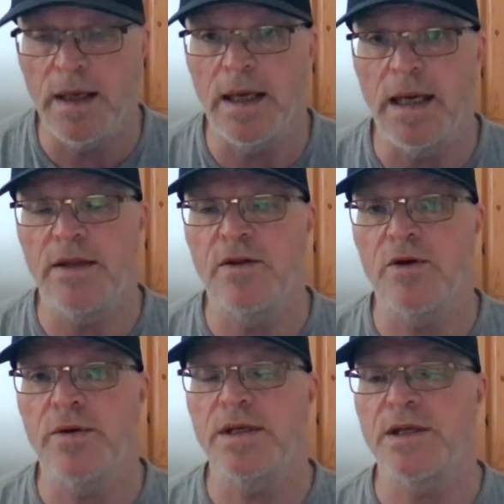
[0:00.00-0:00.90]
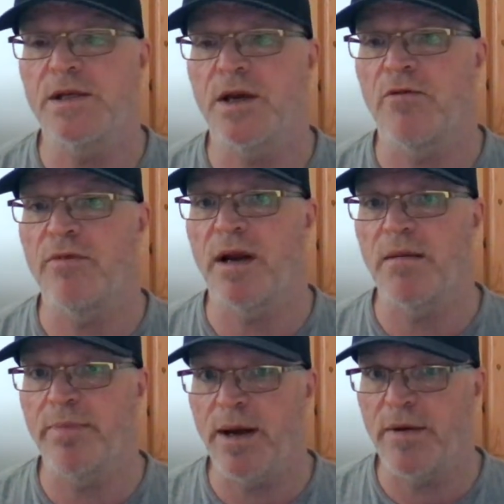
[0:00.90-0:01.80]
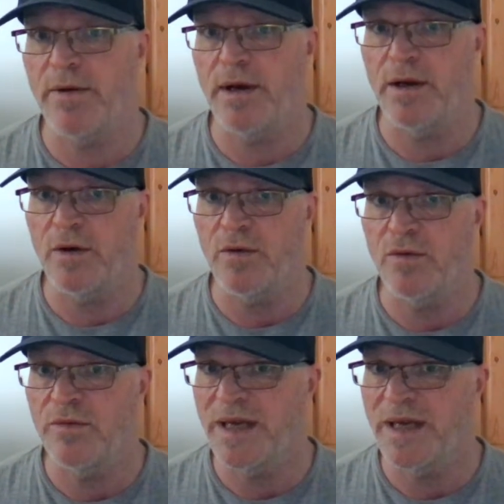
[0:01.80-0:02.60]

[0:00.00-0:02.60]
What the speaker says: In doing so, running parallel,